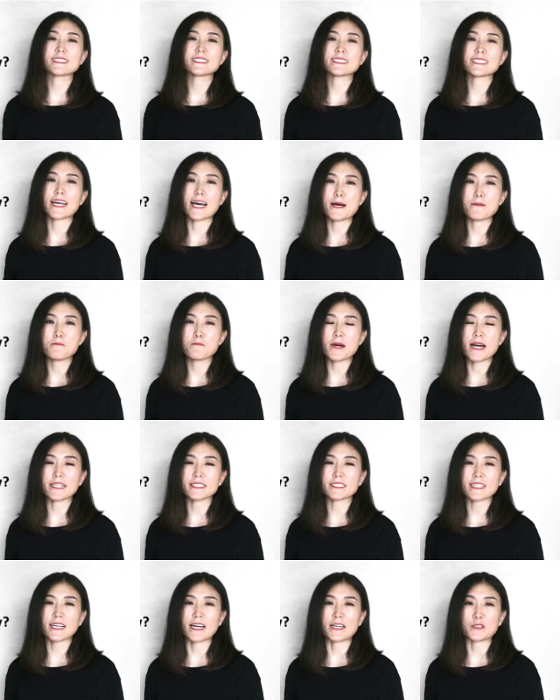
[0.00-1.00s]

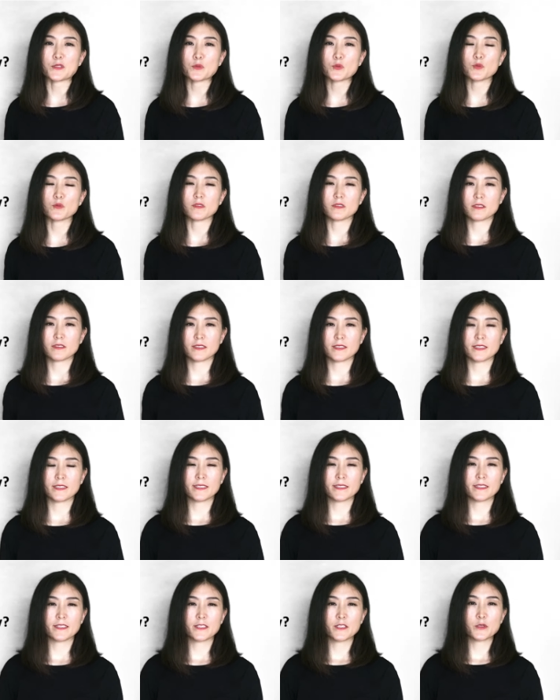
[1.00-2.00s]
Sembathanu,
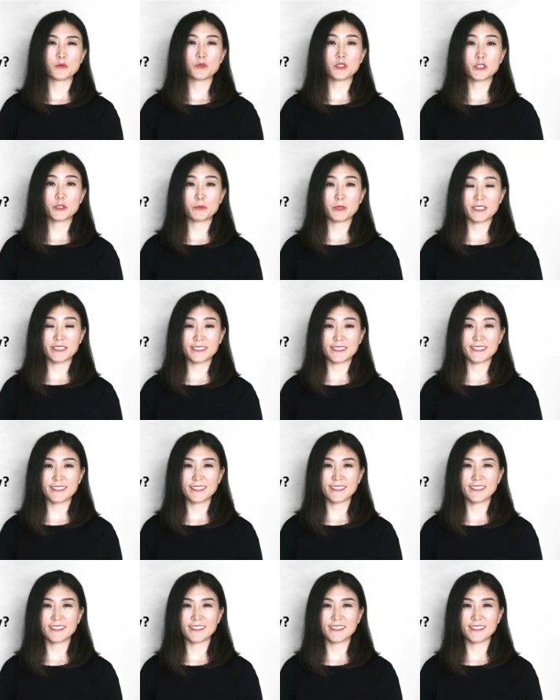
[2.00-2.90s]
which means